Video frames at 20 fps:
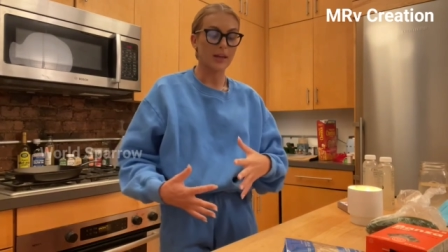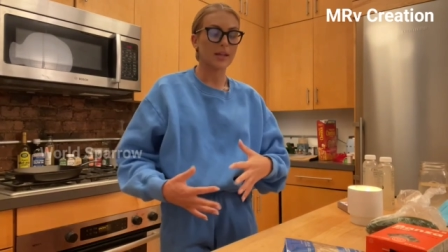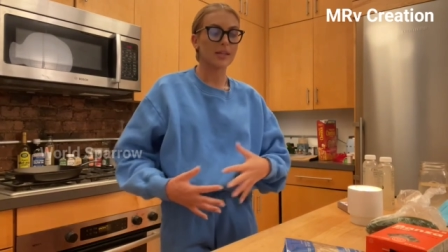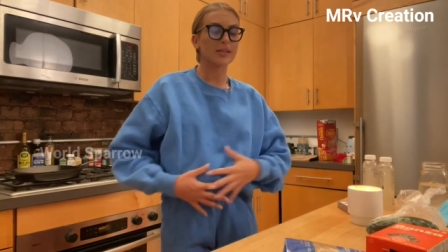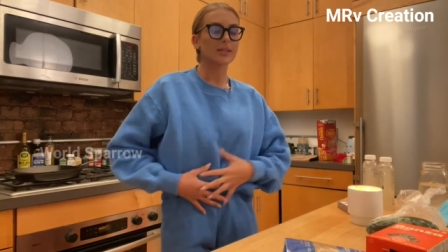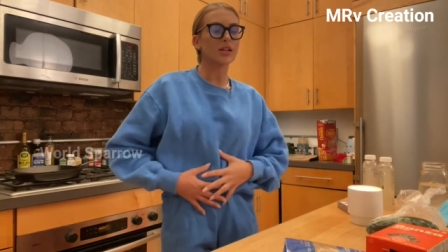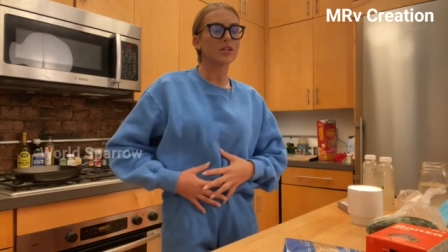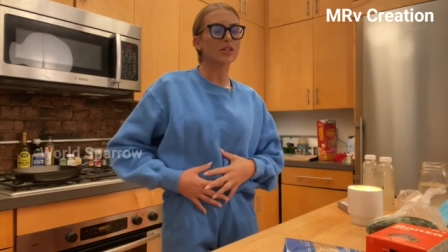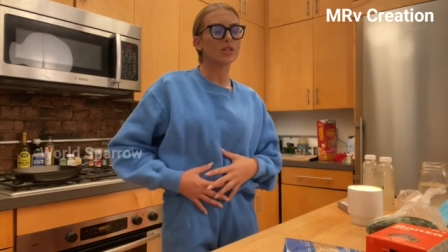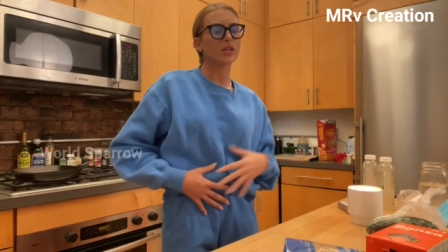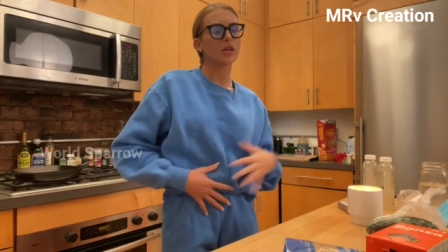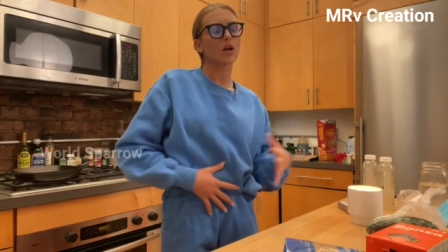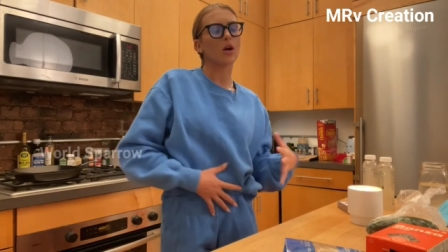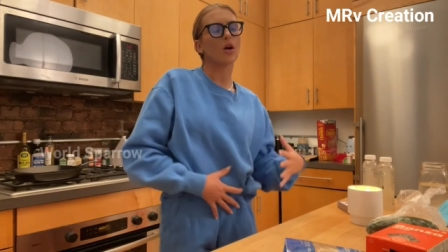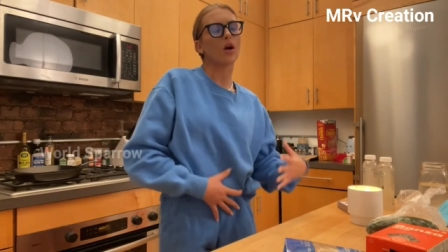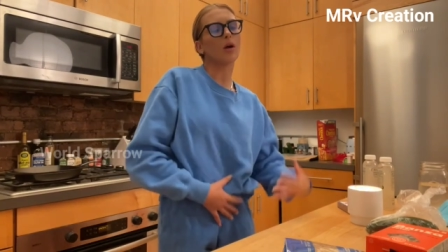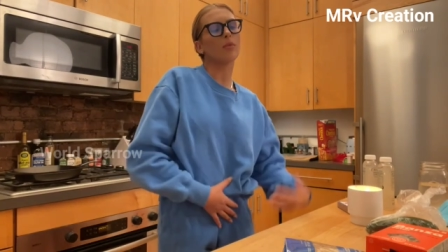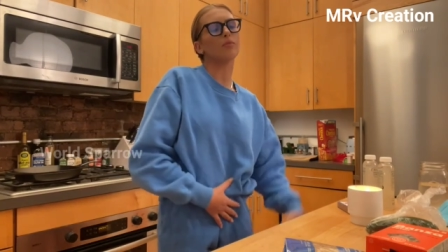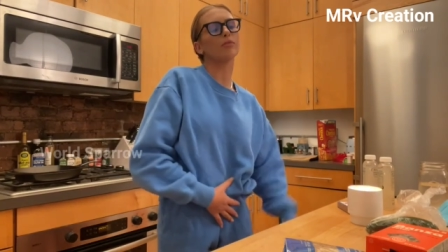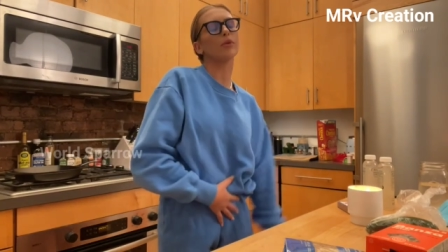And it's not just like,
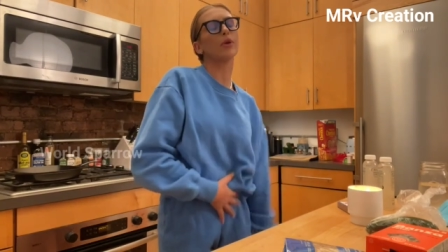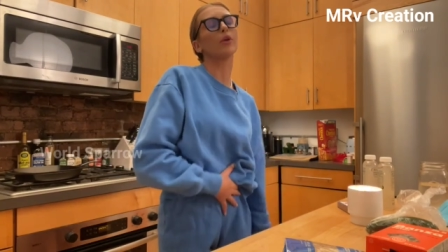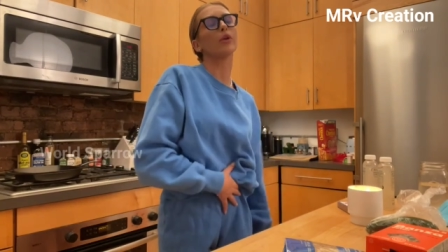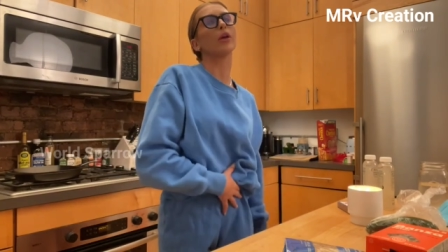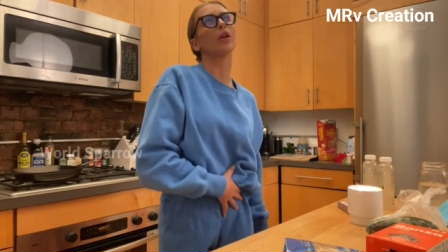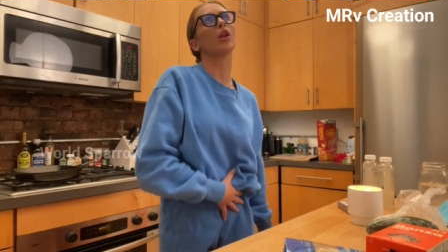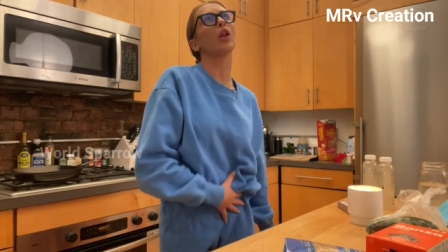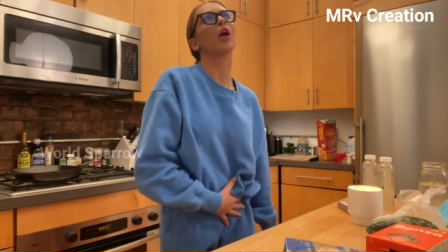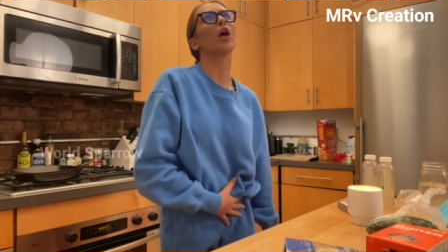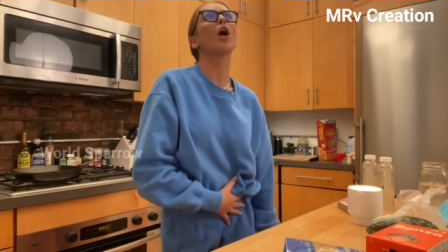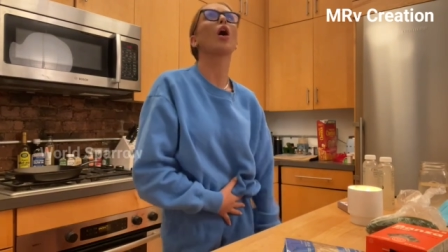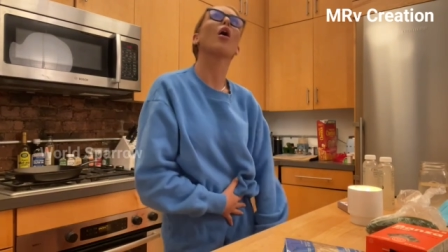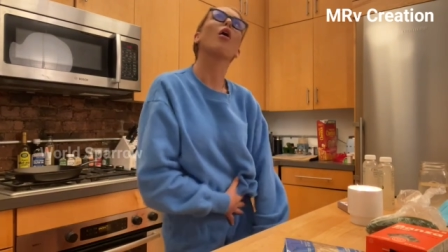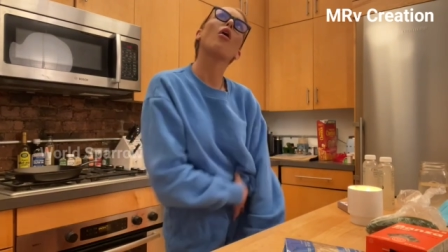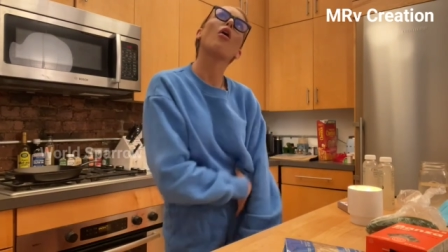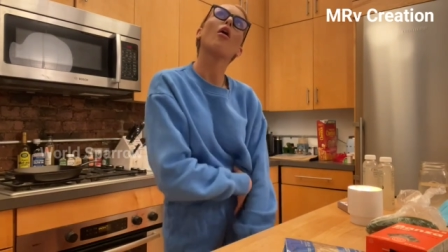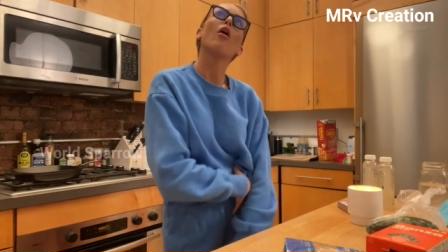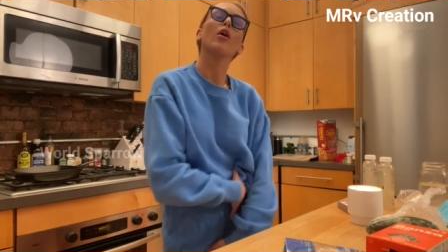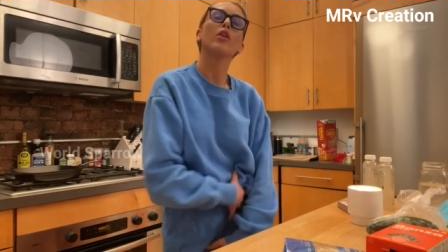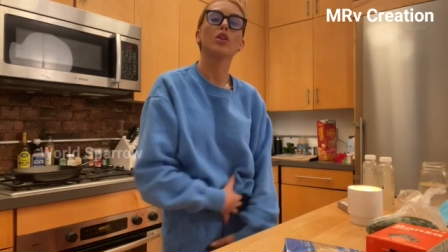oh, I'm bloated, like,
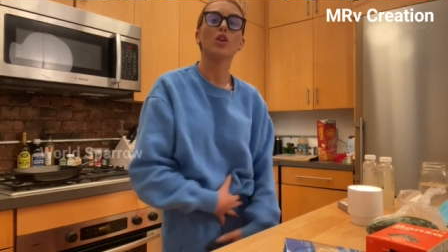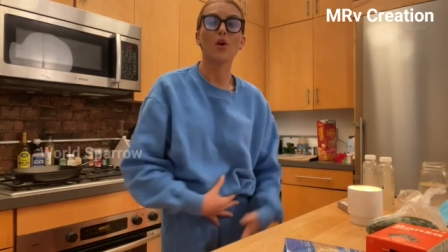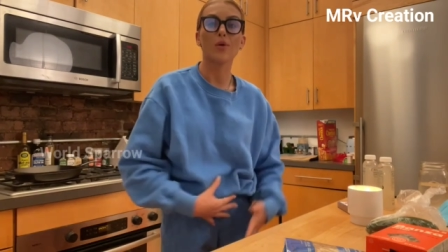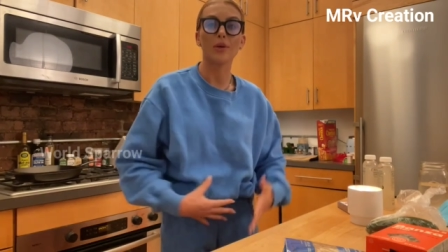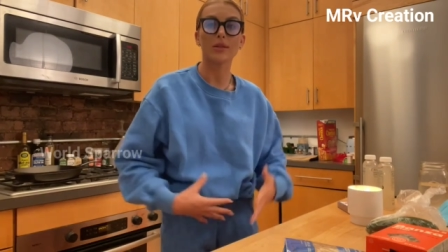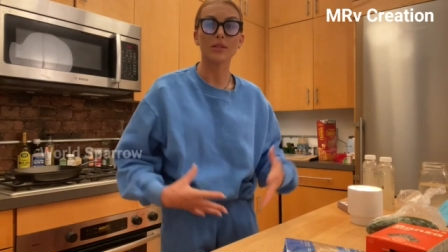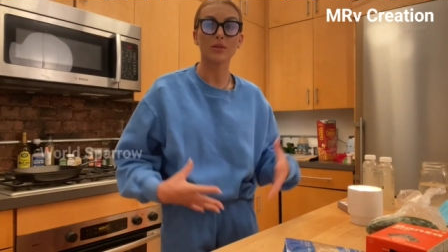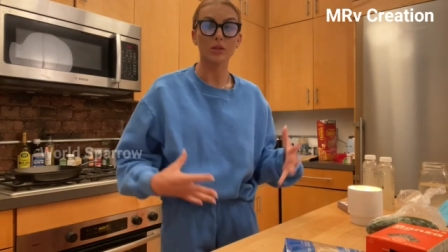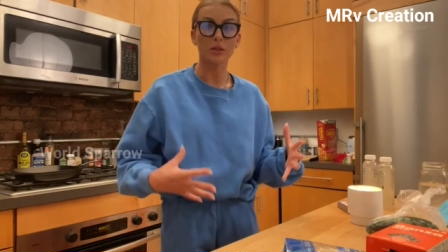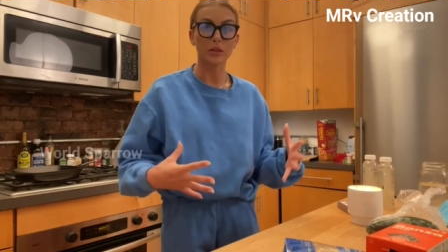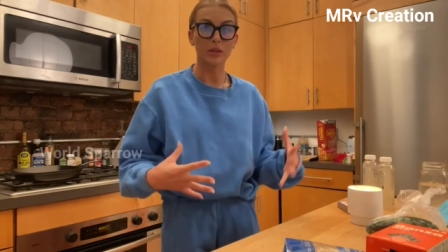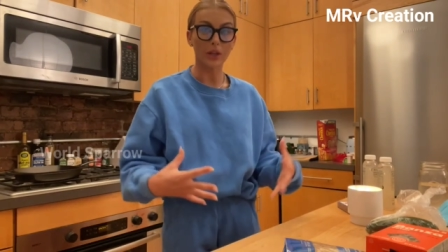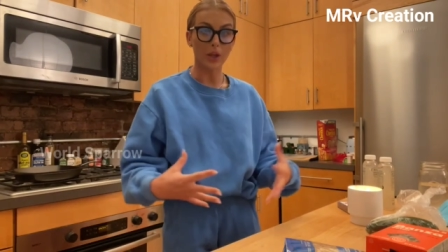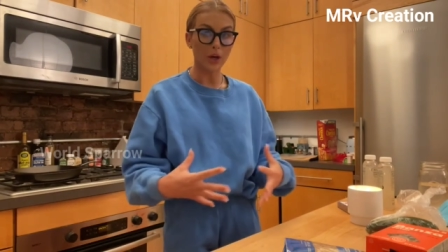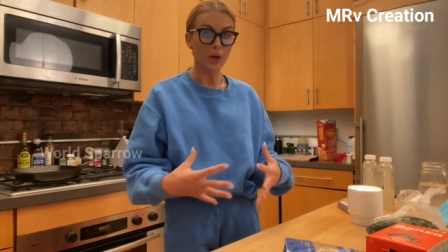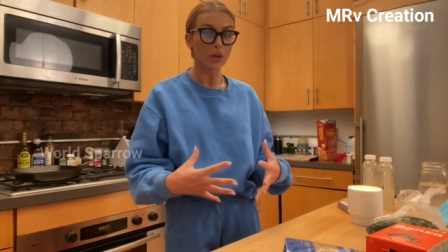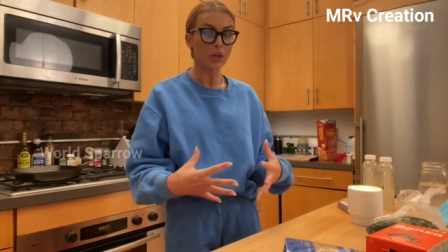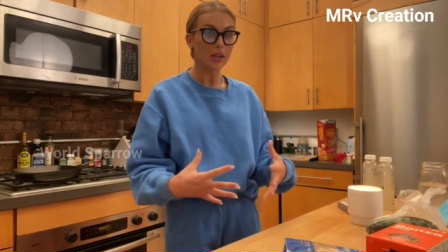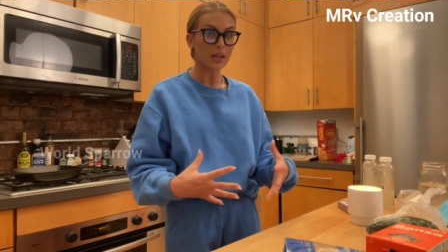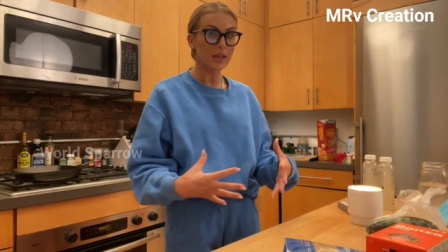oh, no, it's
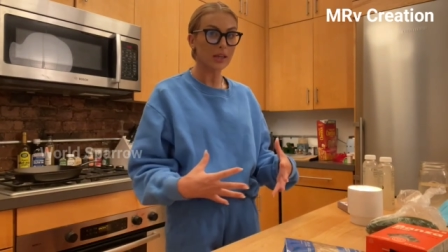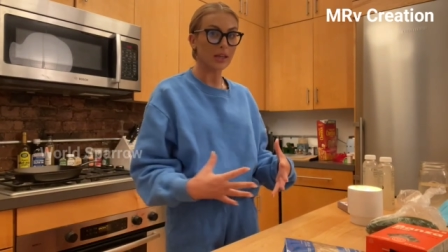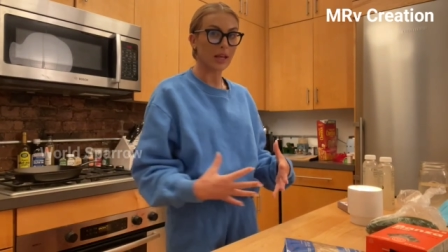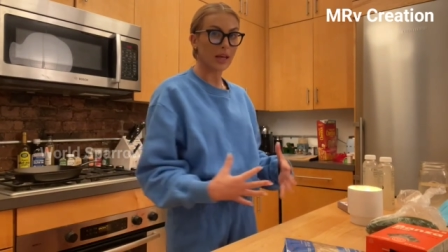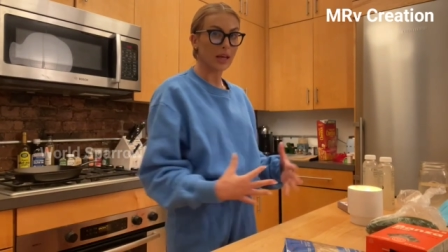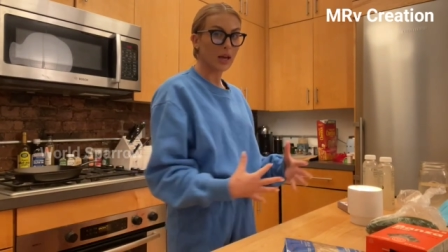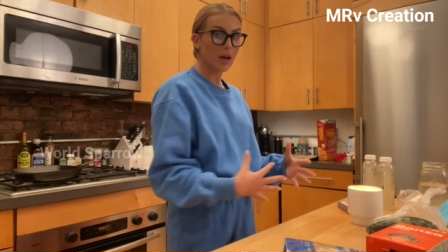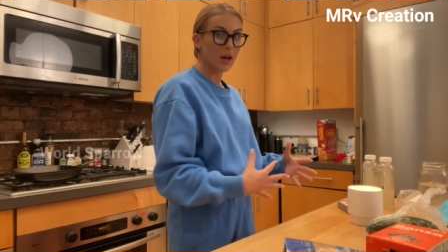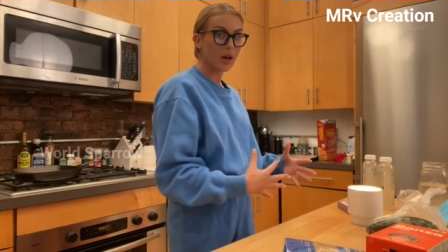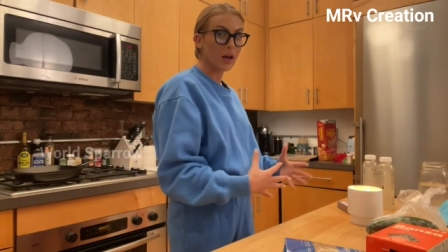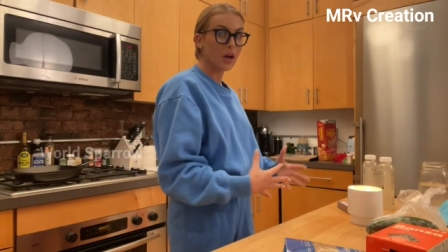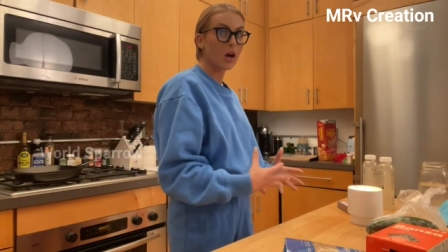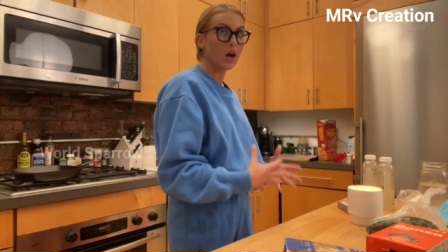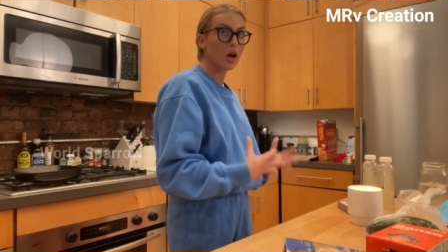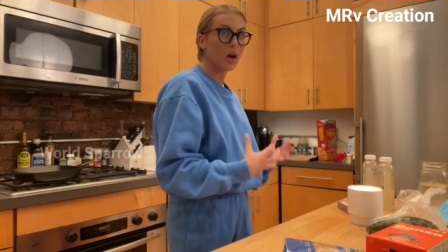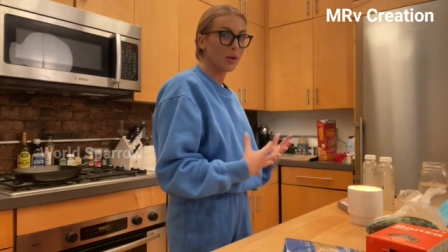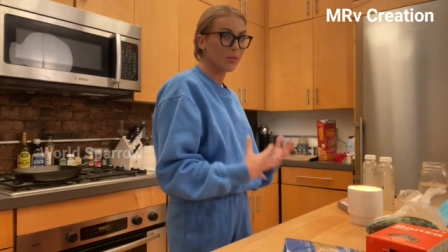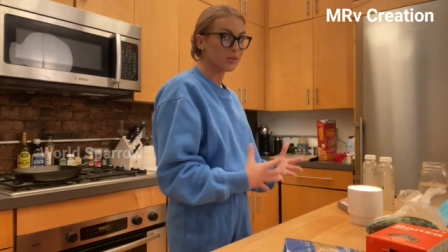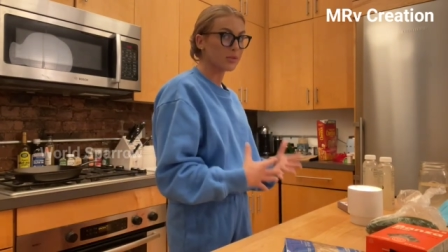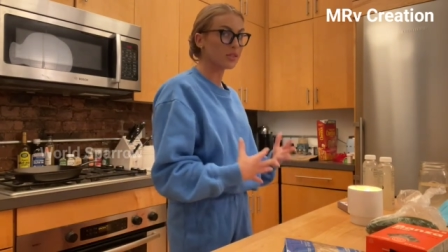literally like
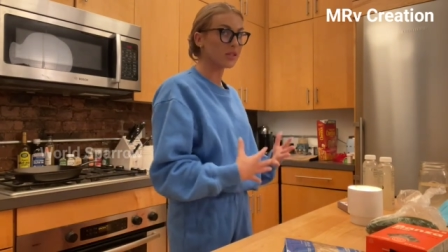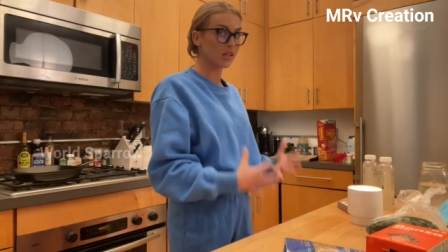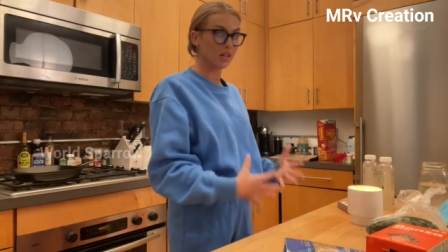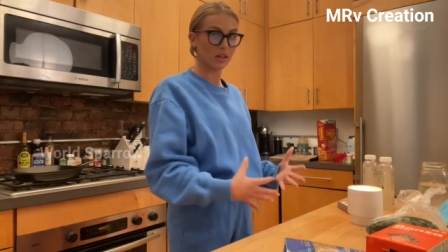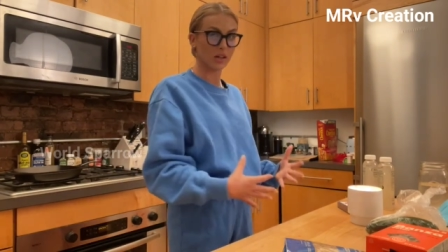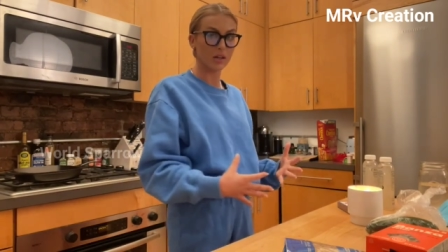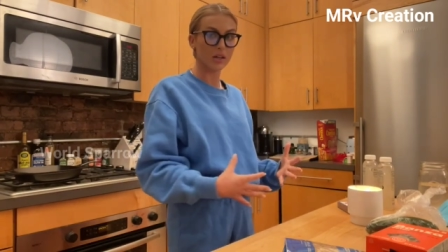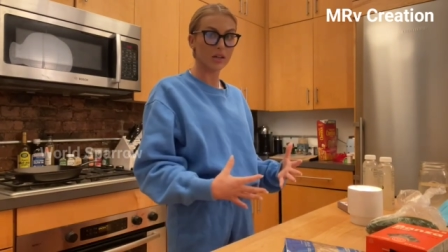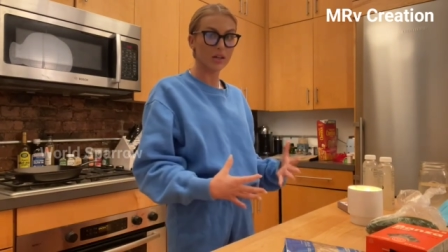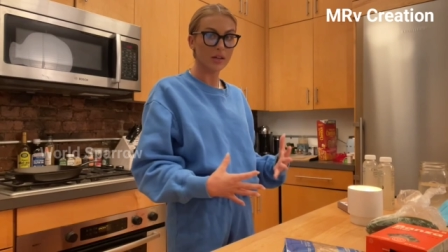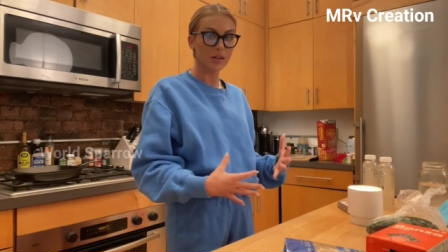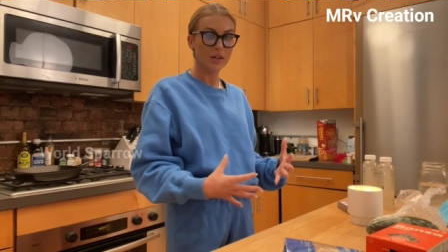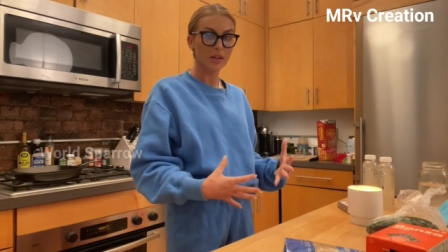absurd.